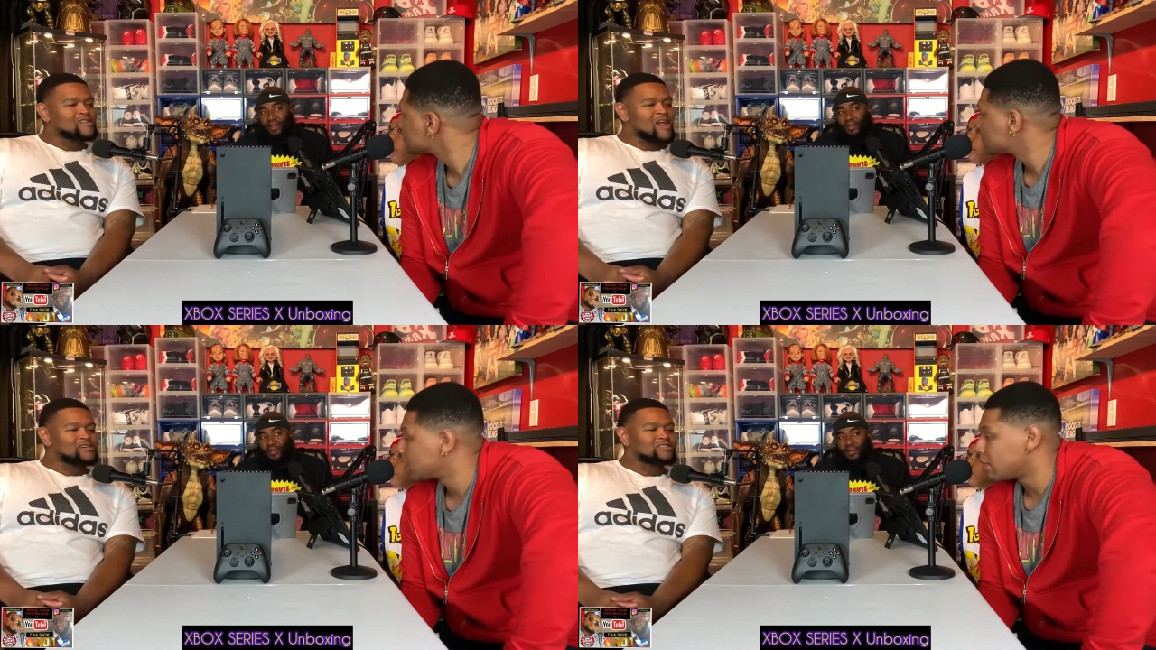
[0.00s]

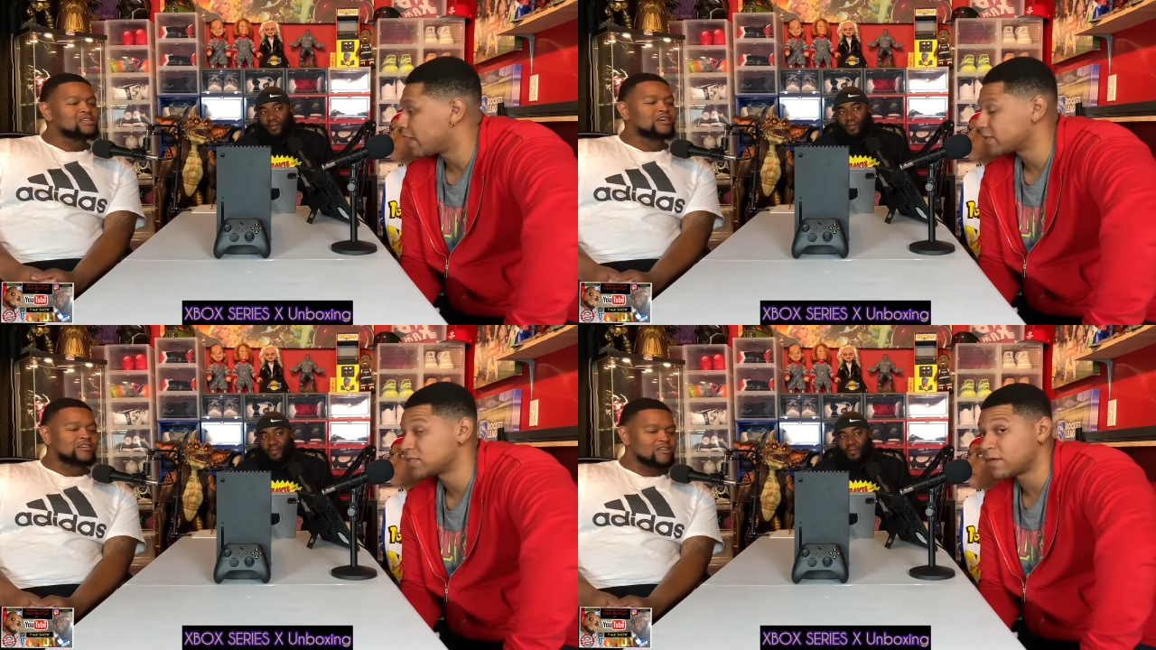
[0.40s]

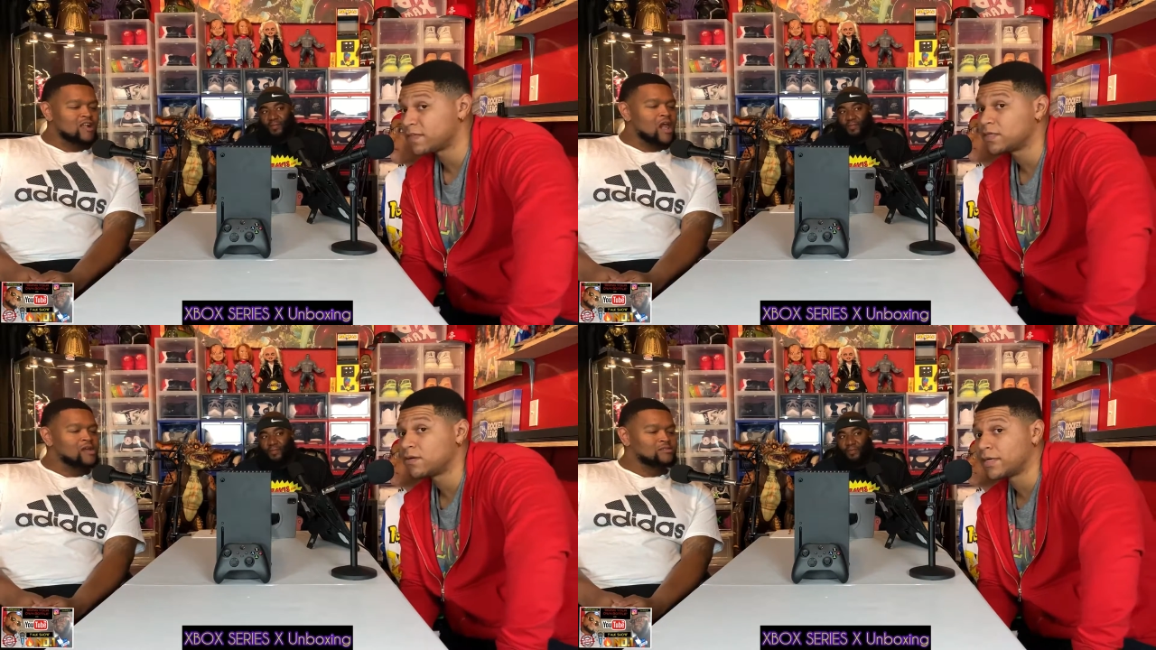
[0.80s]
Speaker 1: Microsoft did a
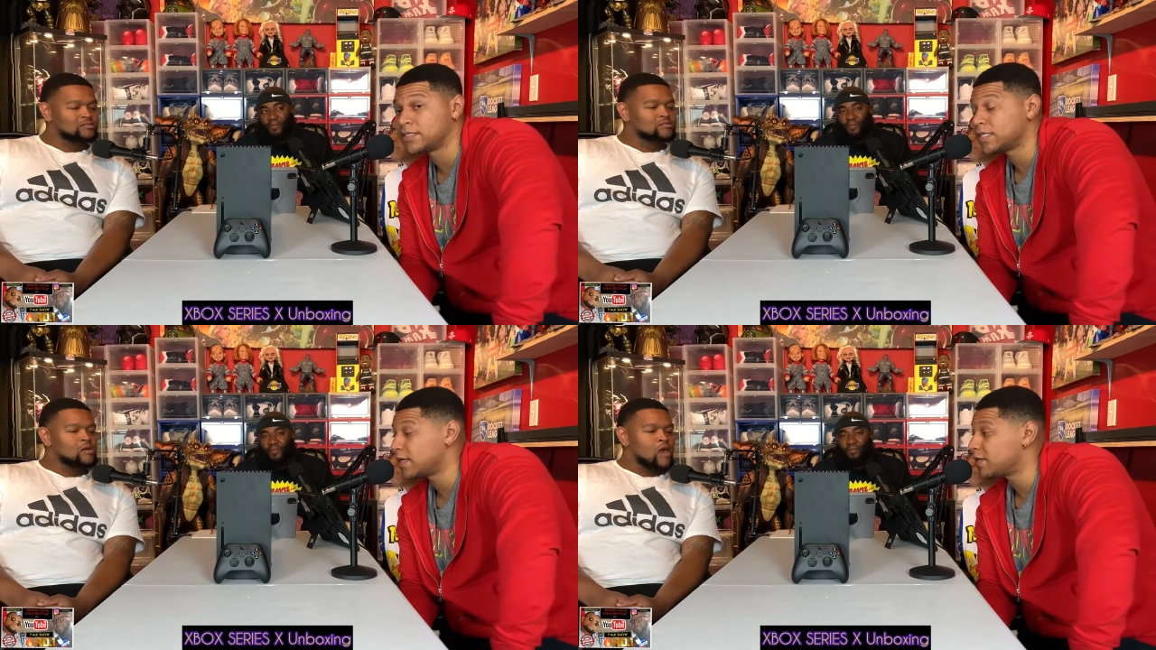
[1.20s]
great
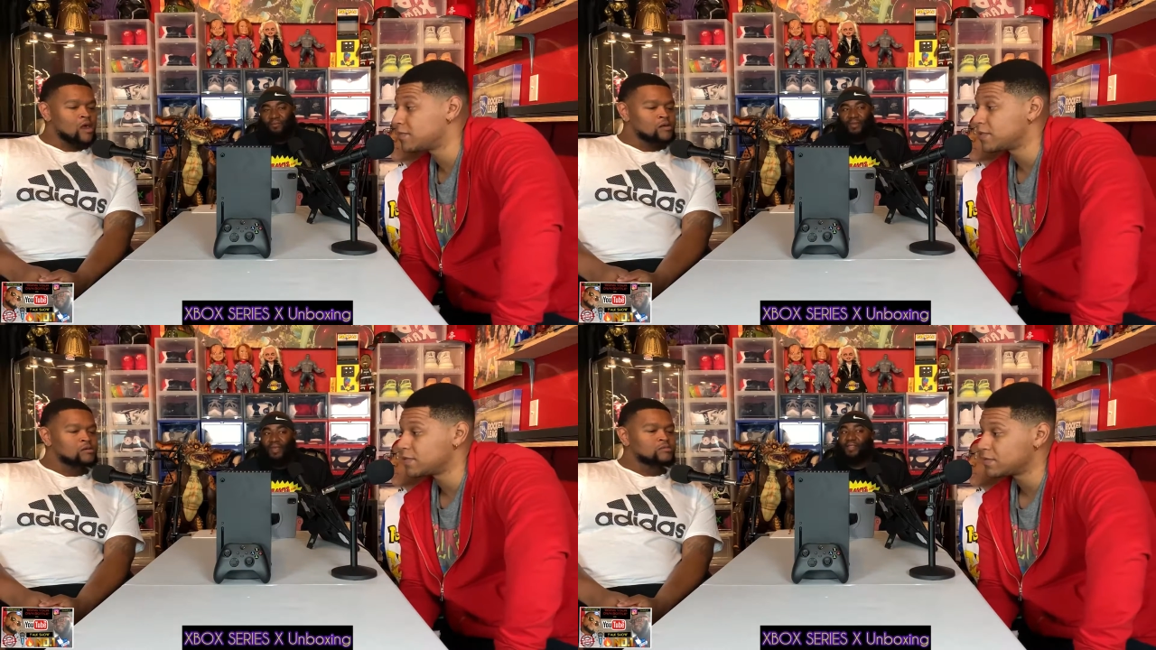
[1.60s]
job.
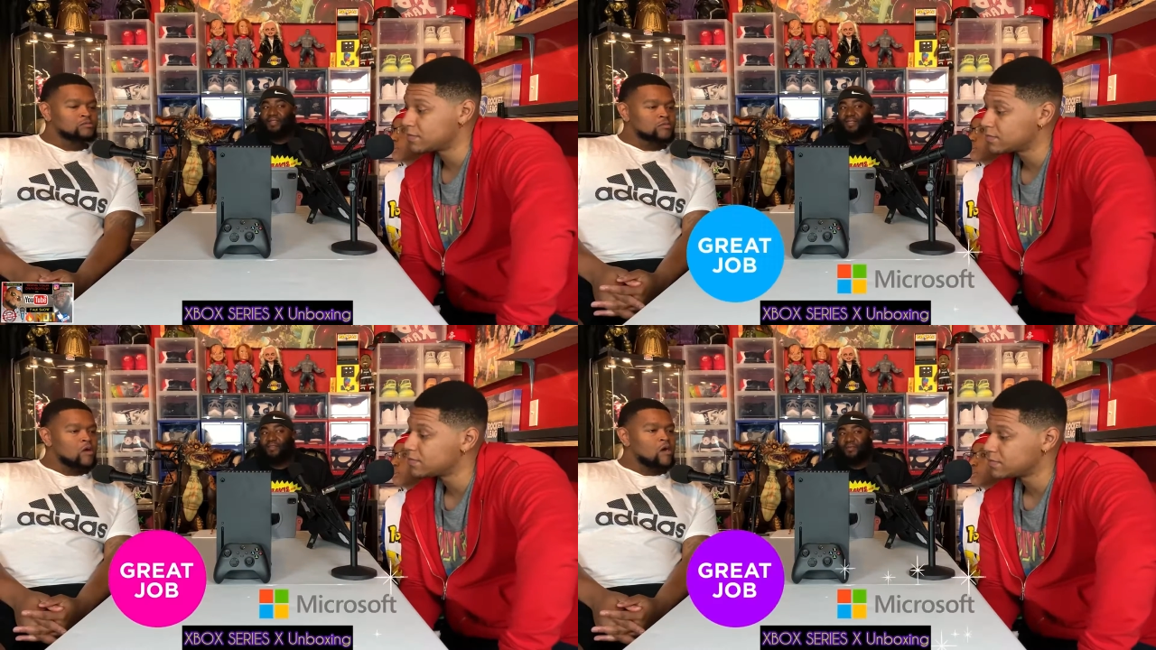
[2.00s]
It's
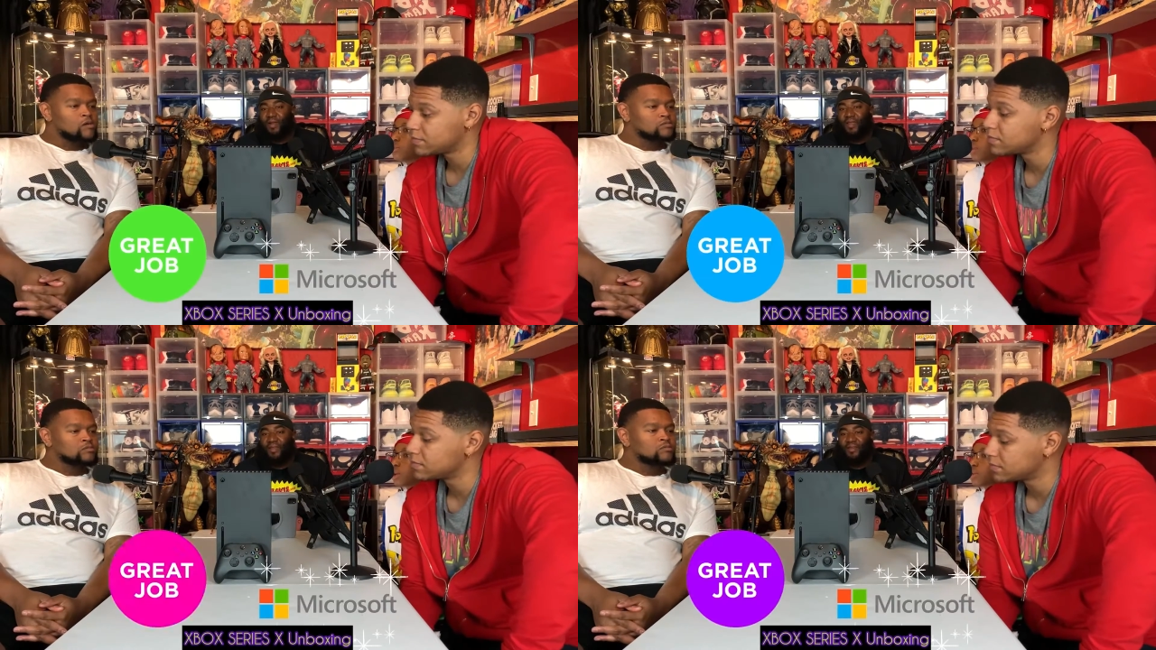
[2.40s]
just right.
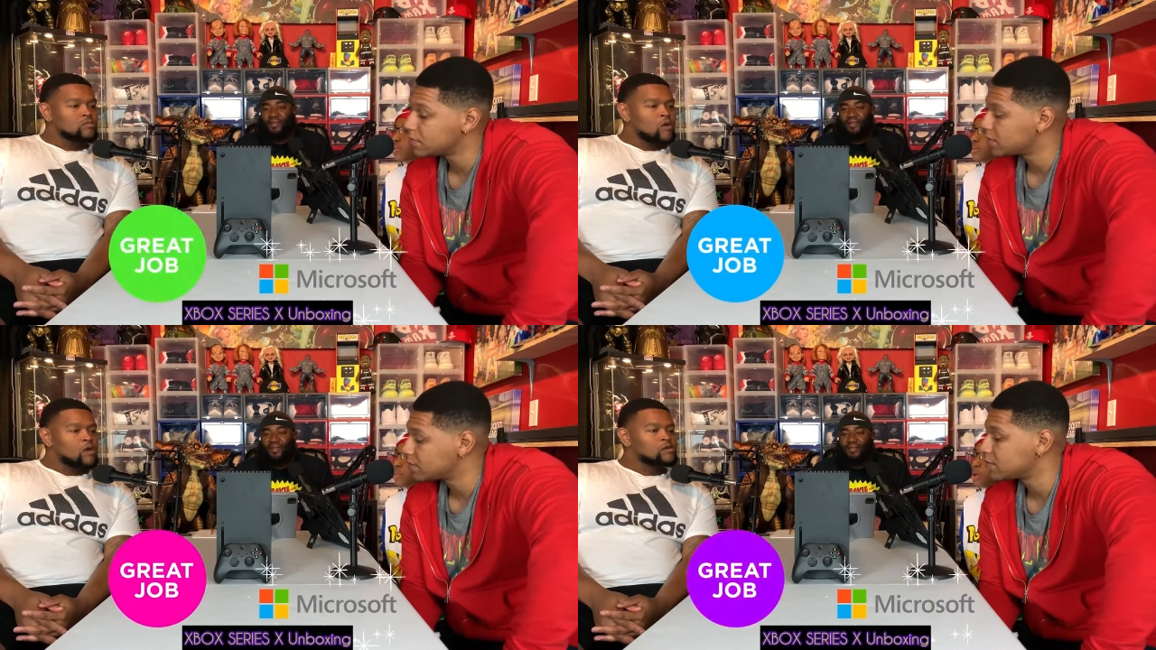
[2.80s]

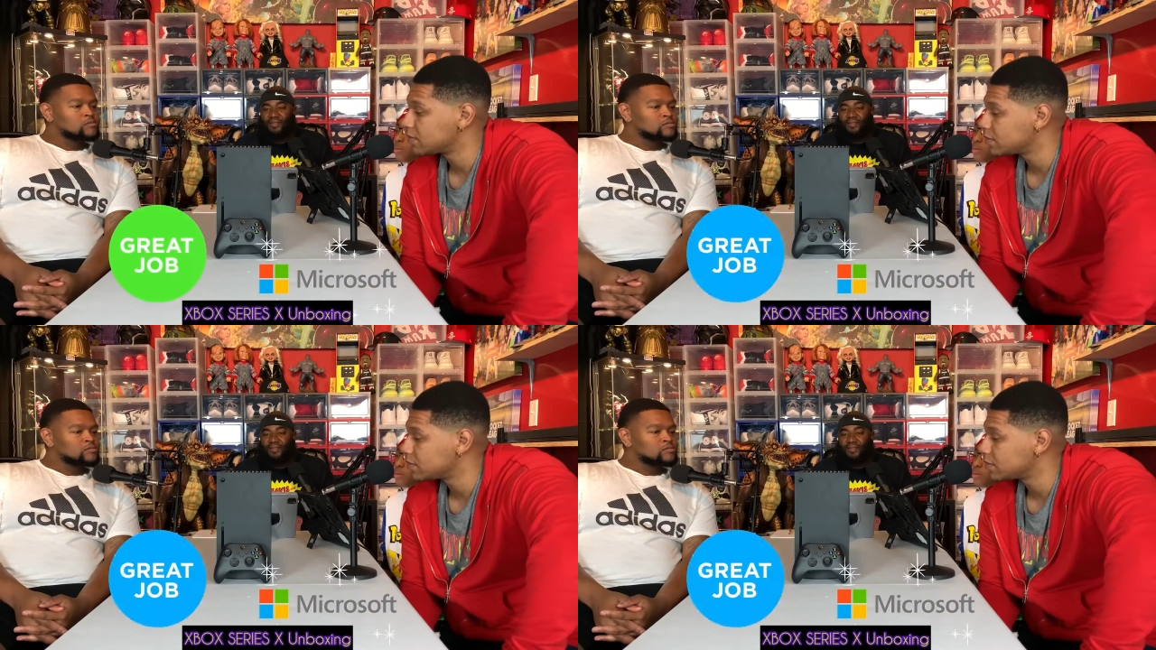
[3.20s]
It's